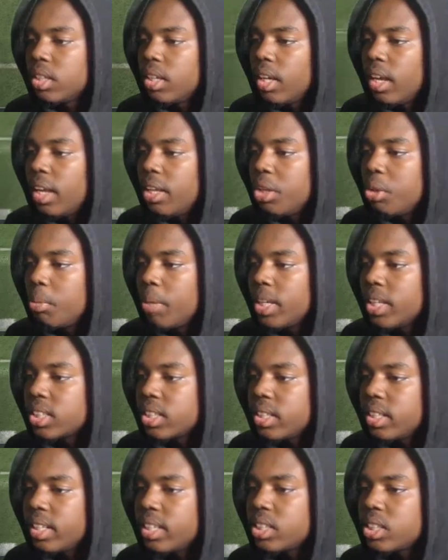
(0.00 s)
and you
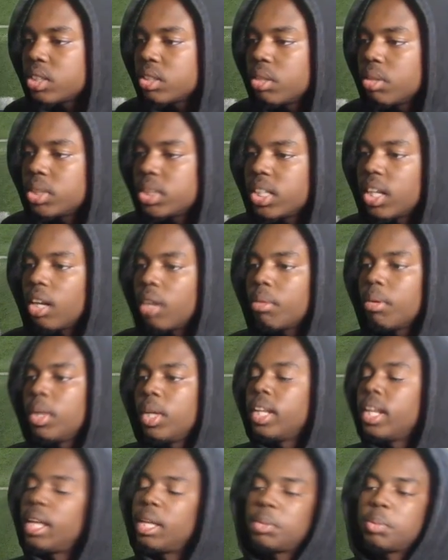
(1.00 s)
basically, this is the setup
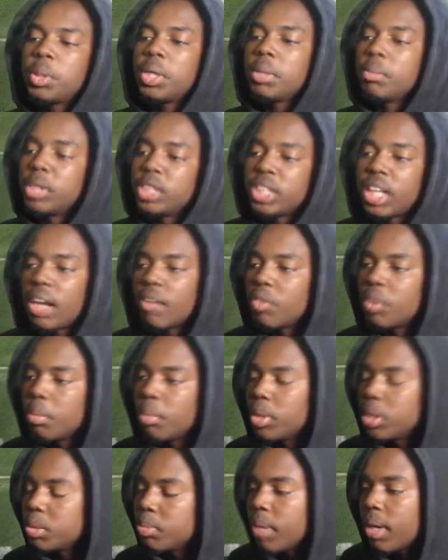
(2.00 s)
that's pretty much
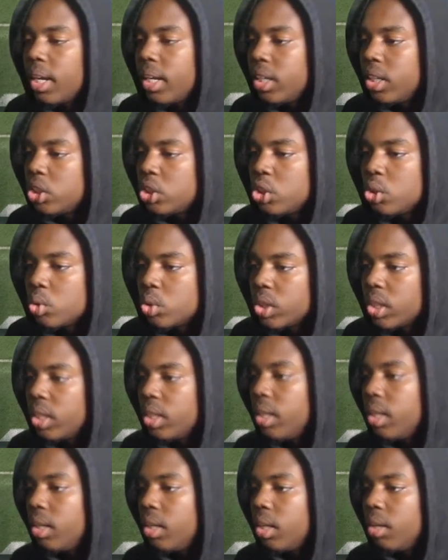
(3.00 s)
everybody is using
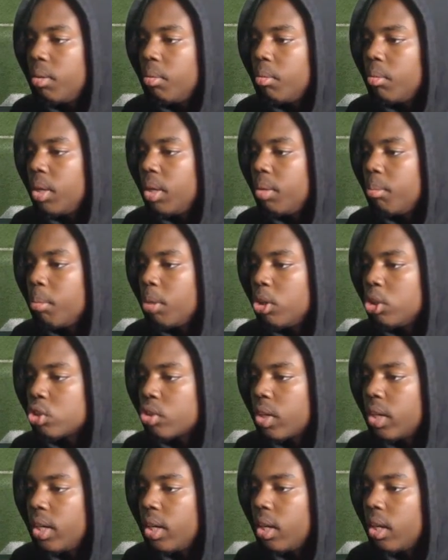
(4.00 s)
in bunch
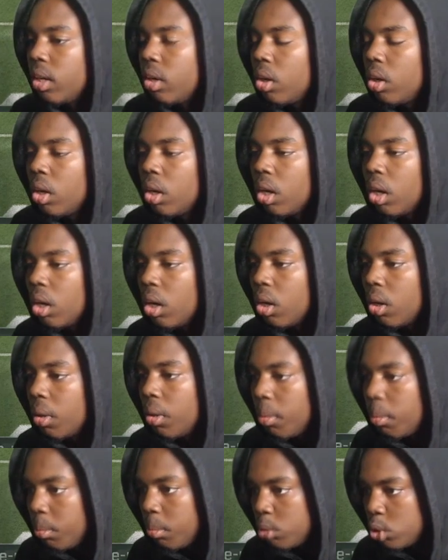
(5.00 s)
right now.
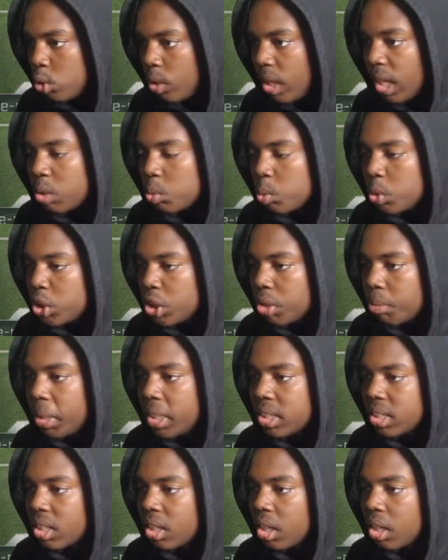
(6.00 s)
So that's what you're
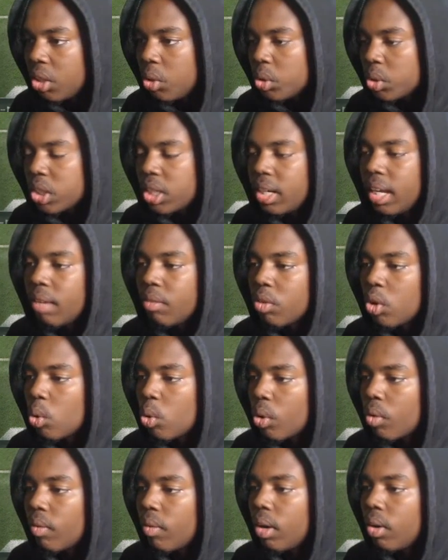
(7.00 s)
basically gonna do. It's gonna have a
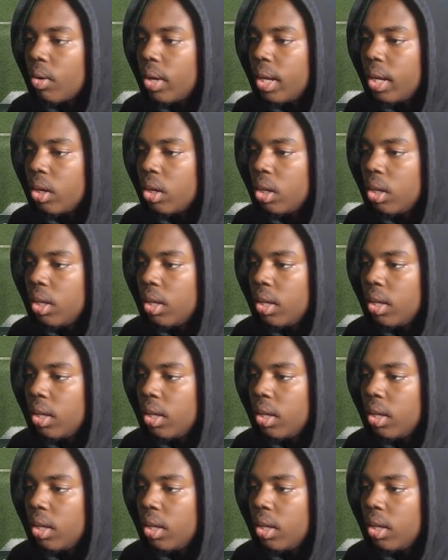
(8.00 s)
corner route and